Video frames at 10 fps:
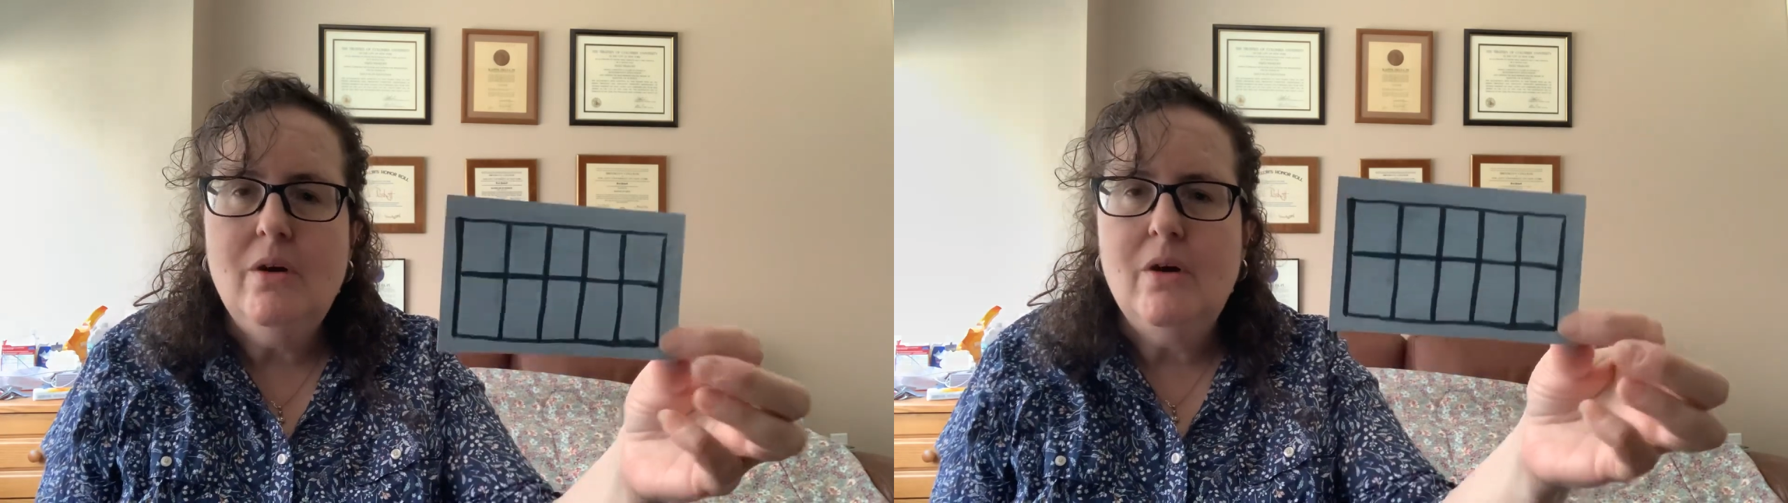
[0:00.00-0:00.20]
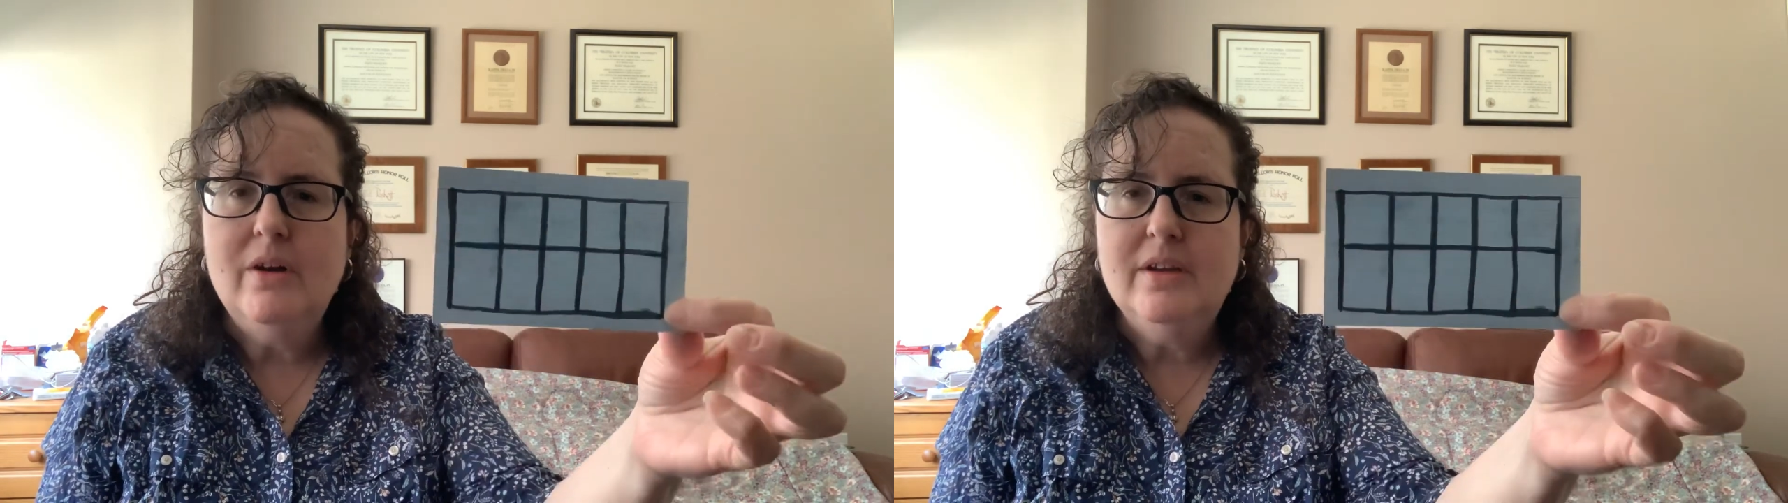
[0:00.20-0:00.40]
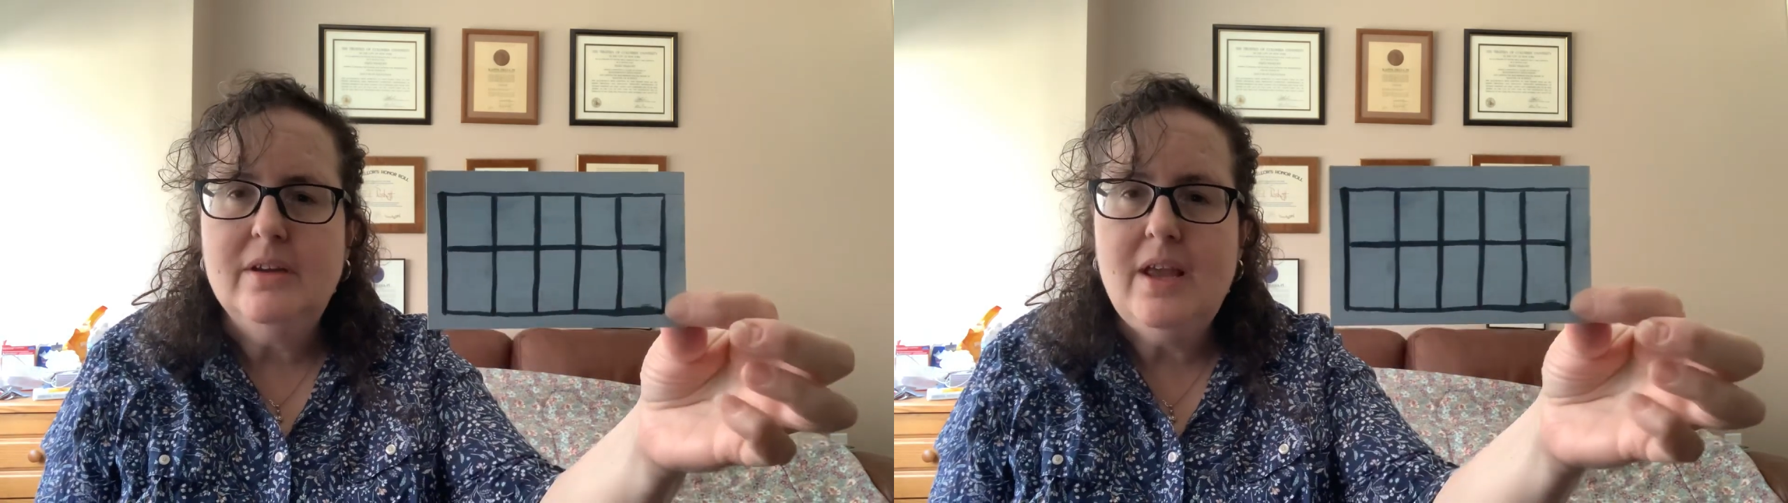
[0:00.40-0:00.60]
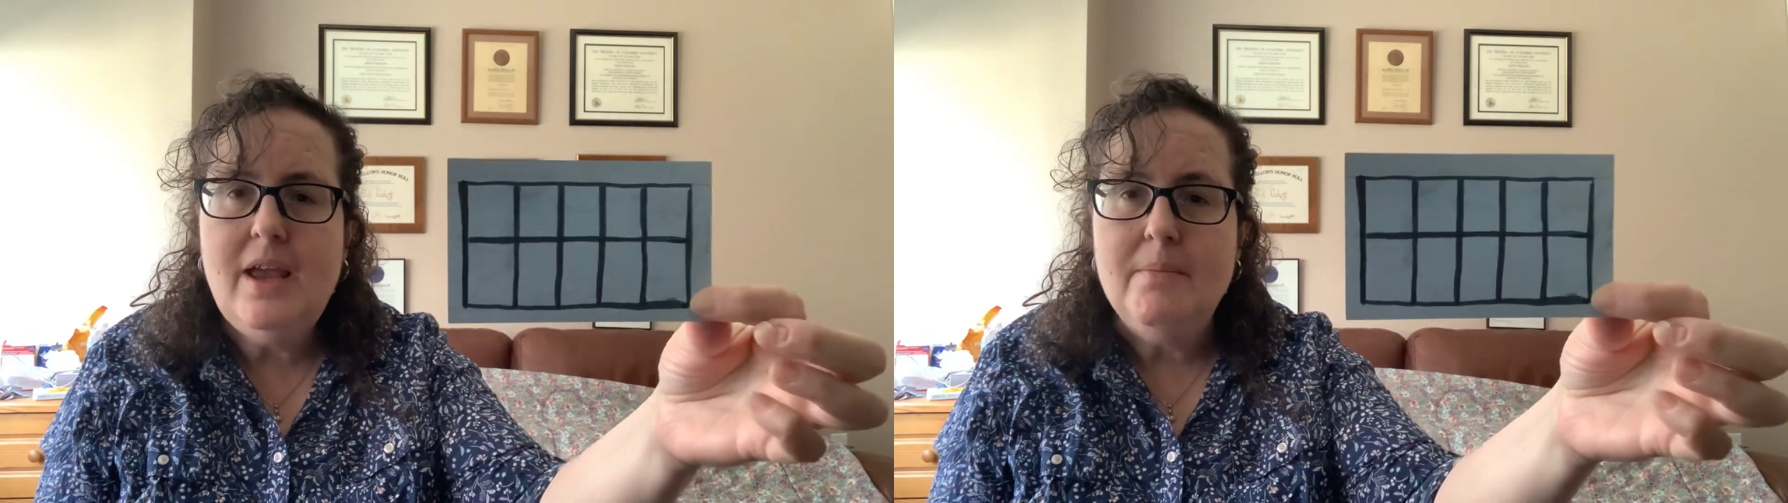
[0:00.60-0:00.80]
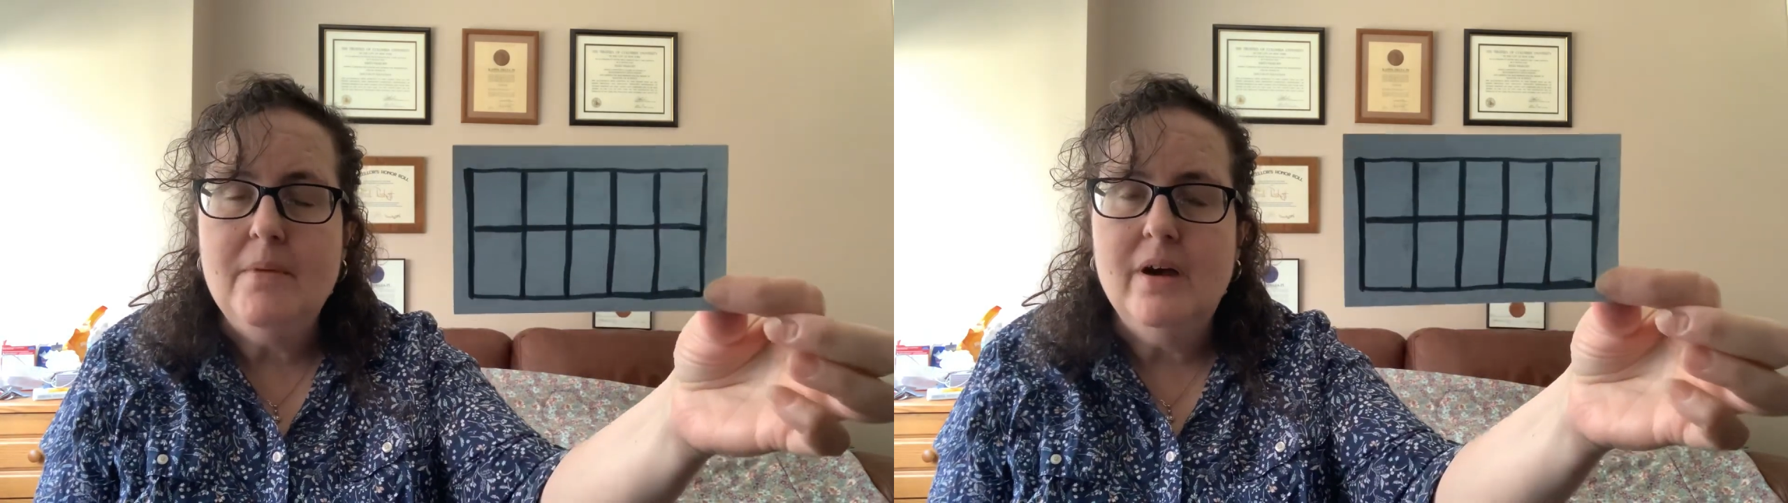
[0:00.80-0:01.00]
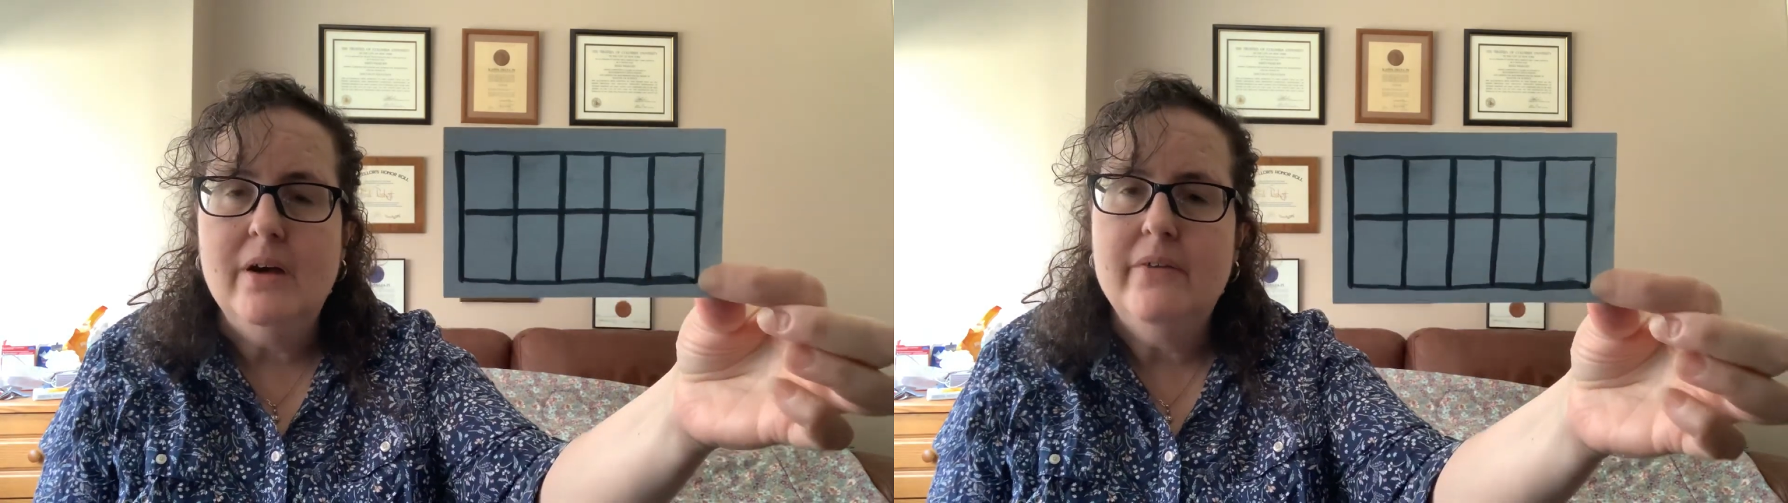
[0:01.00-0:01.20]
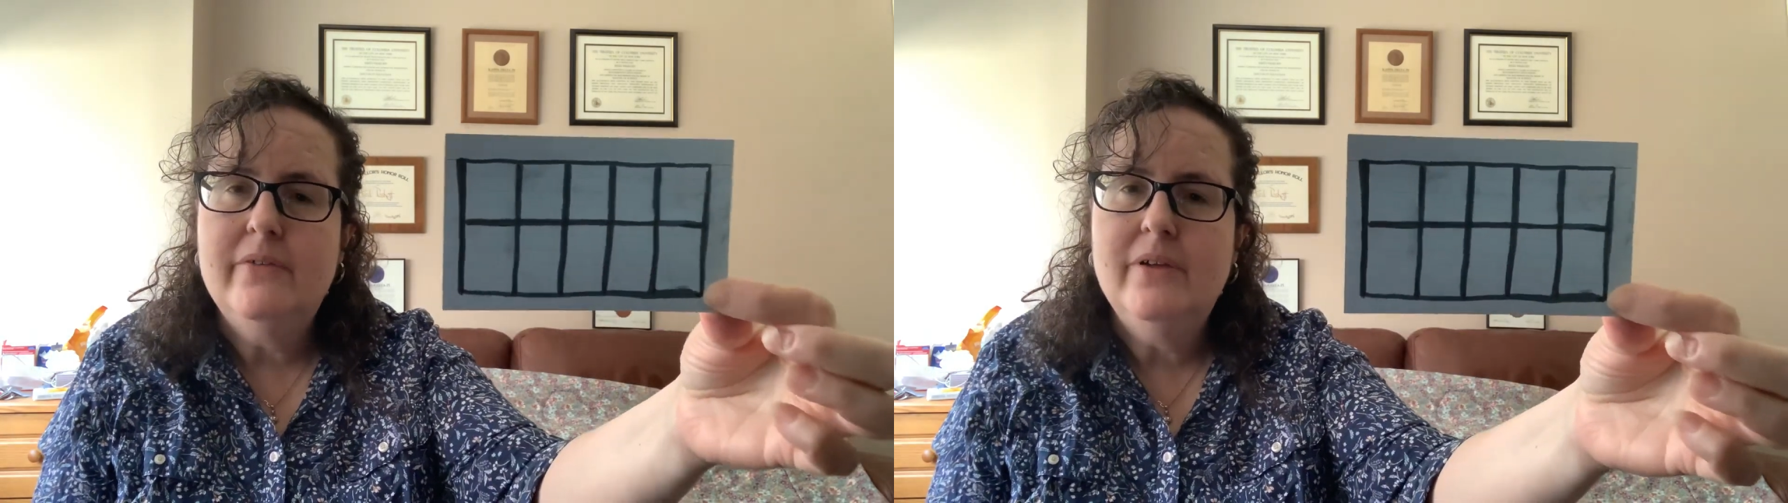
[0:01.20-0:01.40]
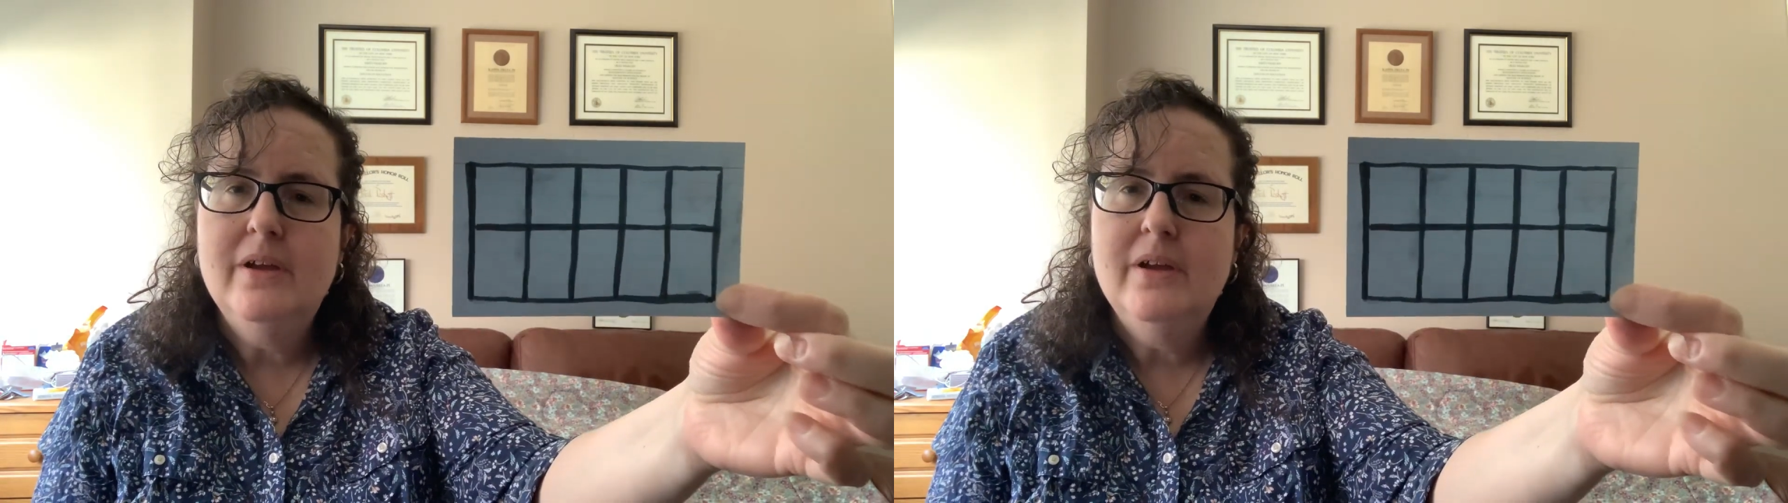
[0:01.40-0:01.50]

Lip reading: our game of